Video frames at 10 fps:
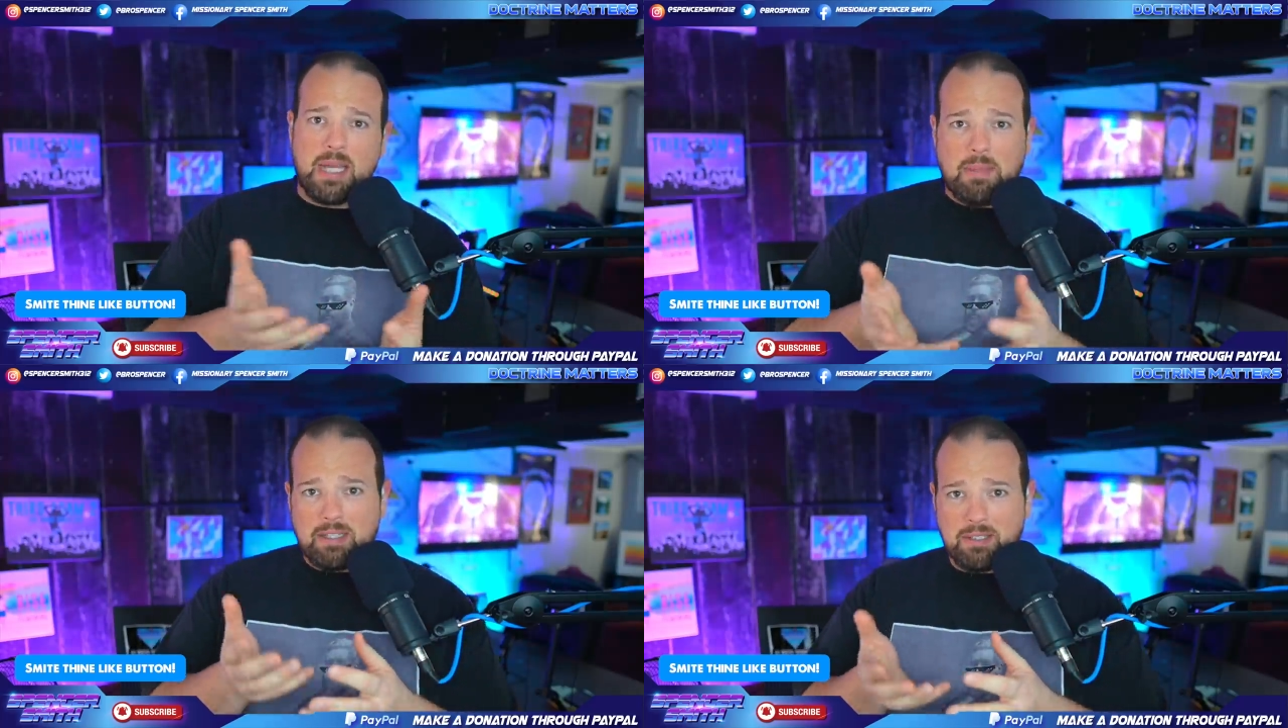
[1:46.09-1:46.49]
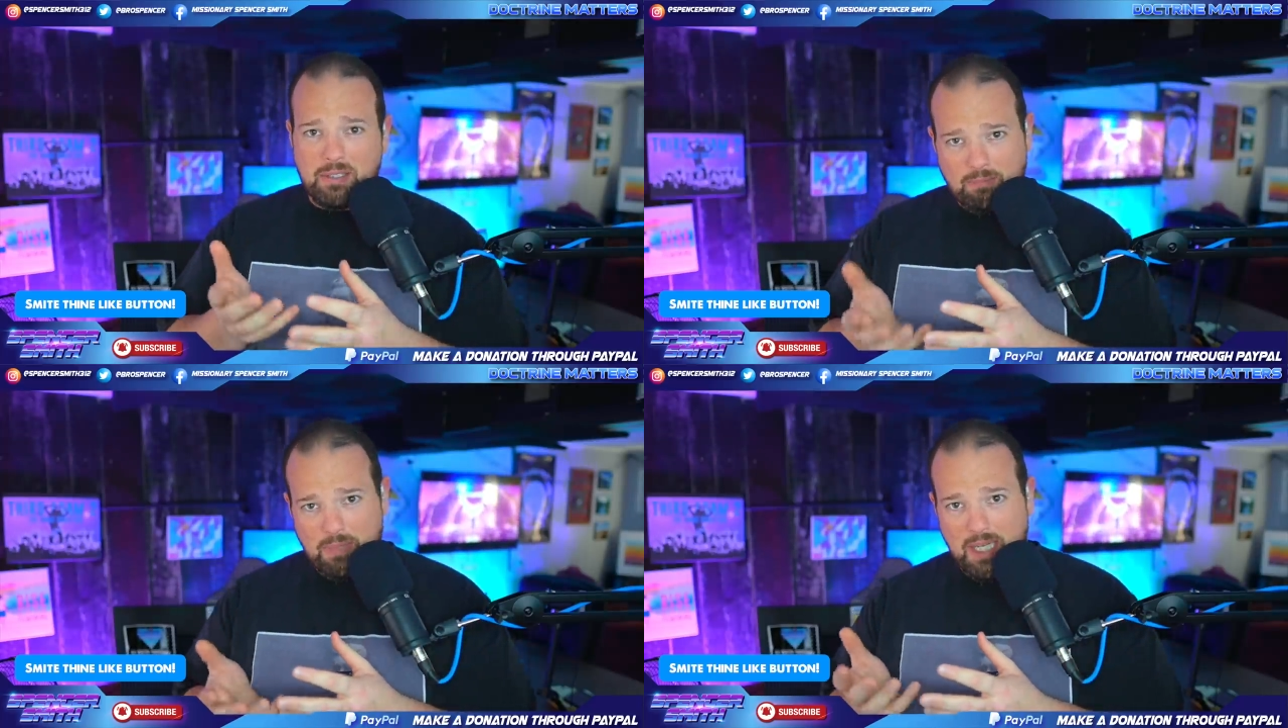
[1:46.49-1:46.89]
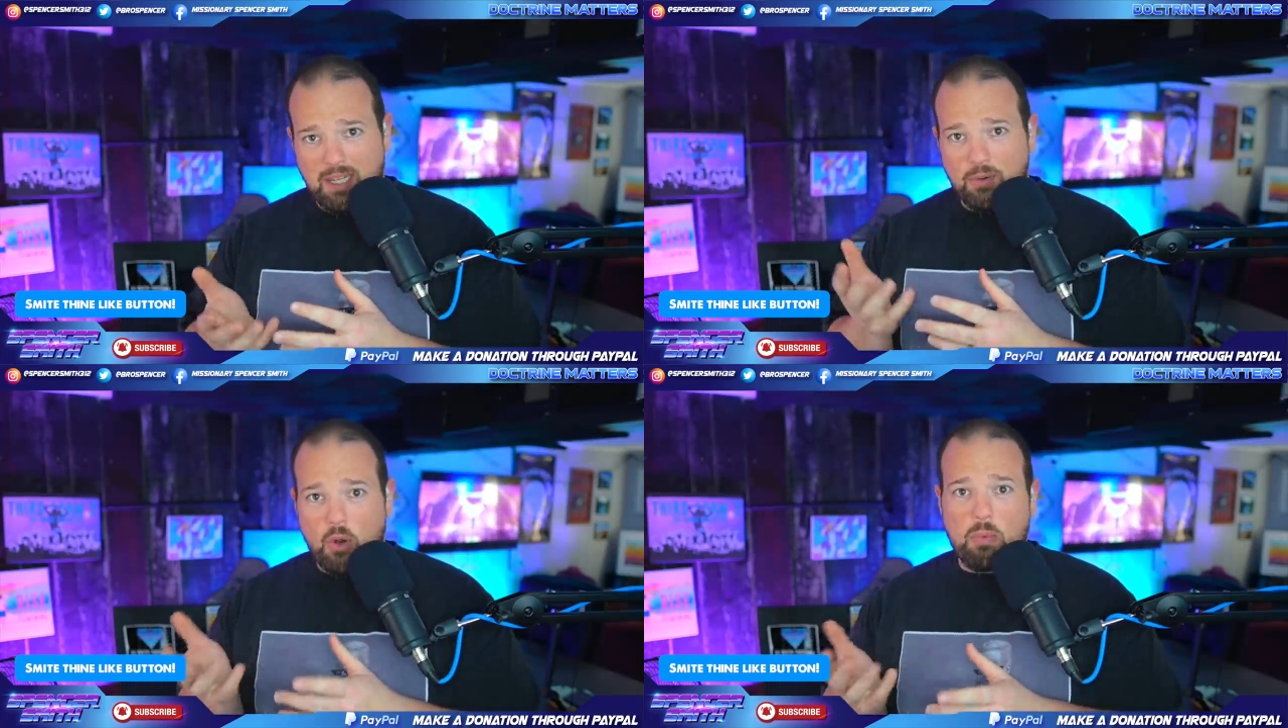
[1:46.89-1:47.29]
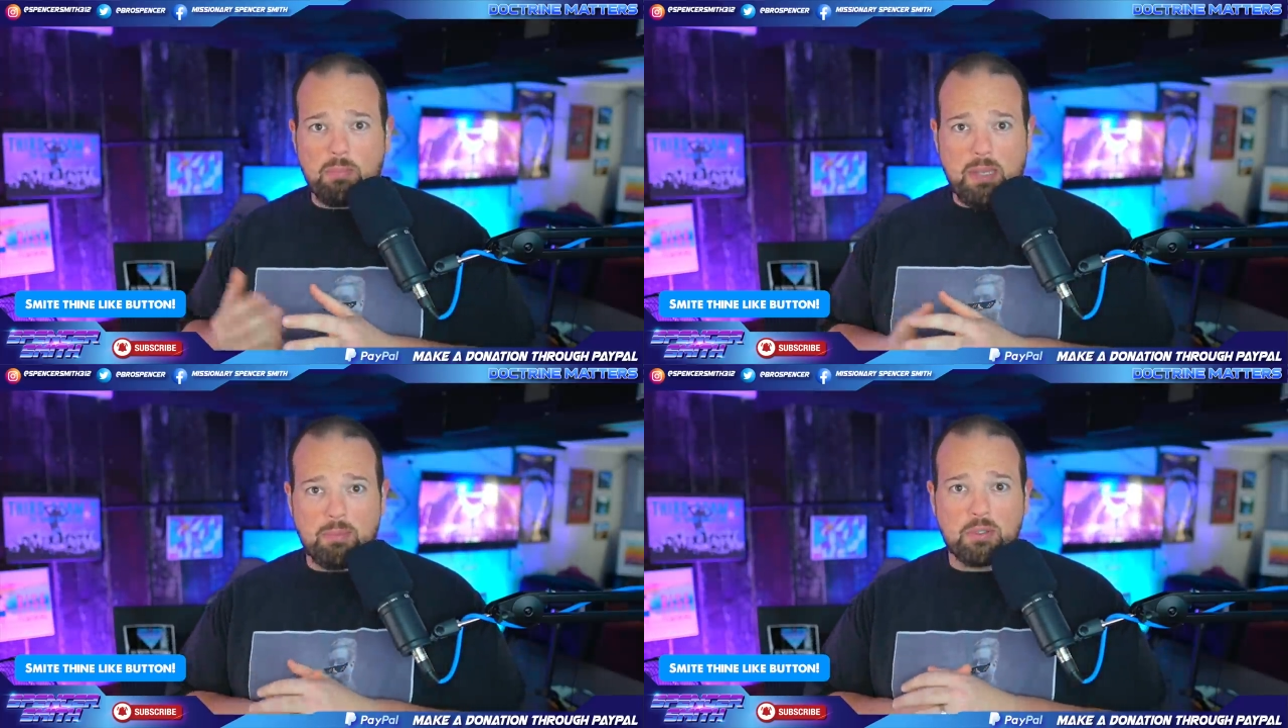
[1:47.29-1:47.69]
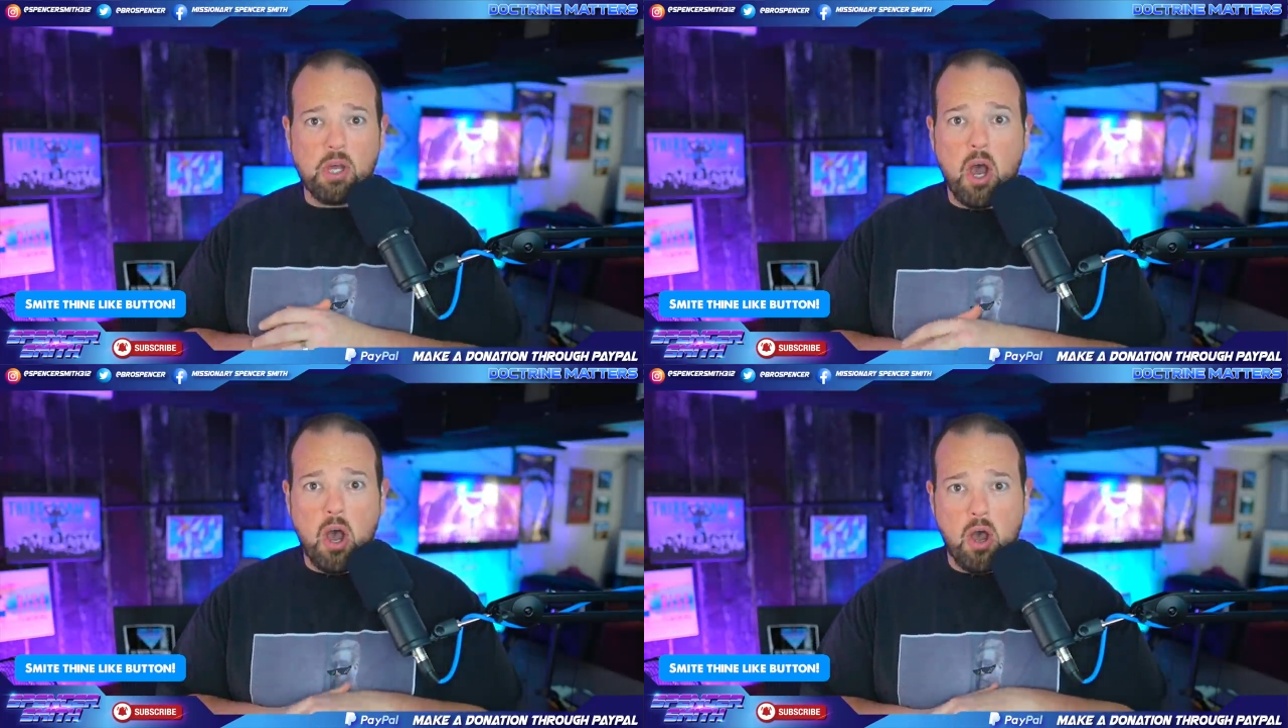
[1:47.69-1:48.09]
I'm actually speaking normal people
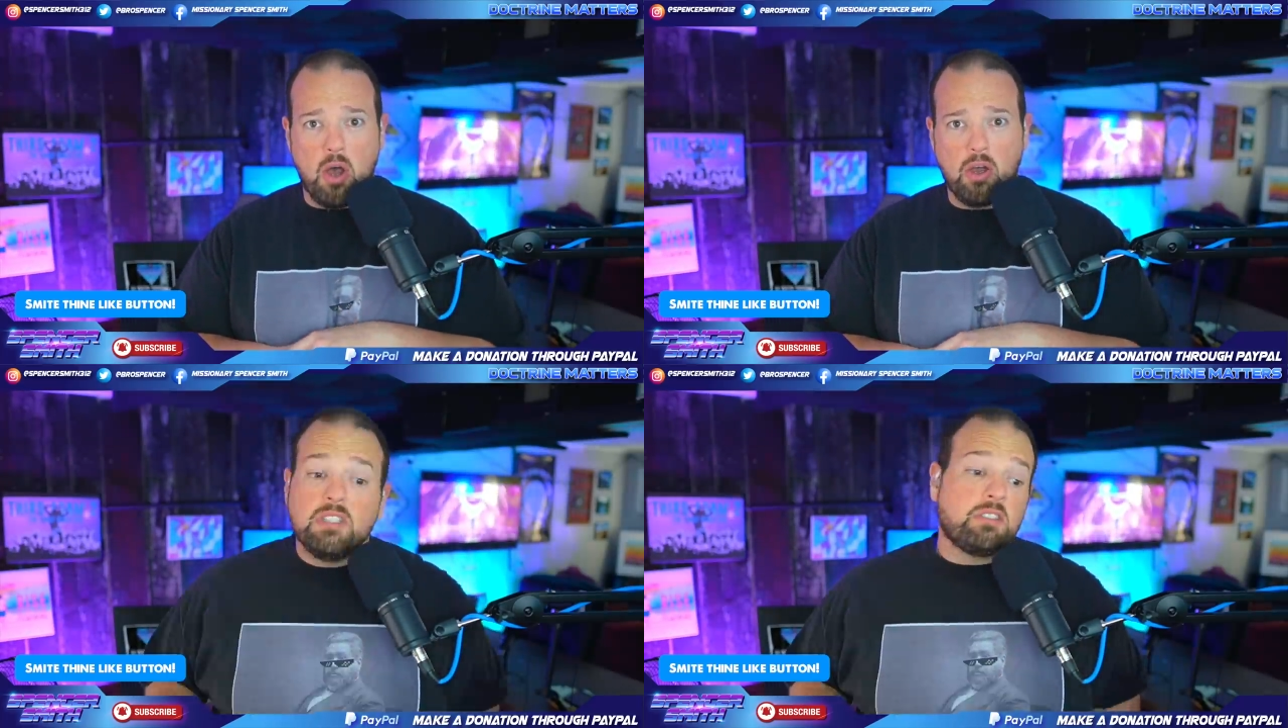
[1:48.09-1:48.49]
talk.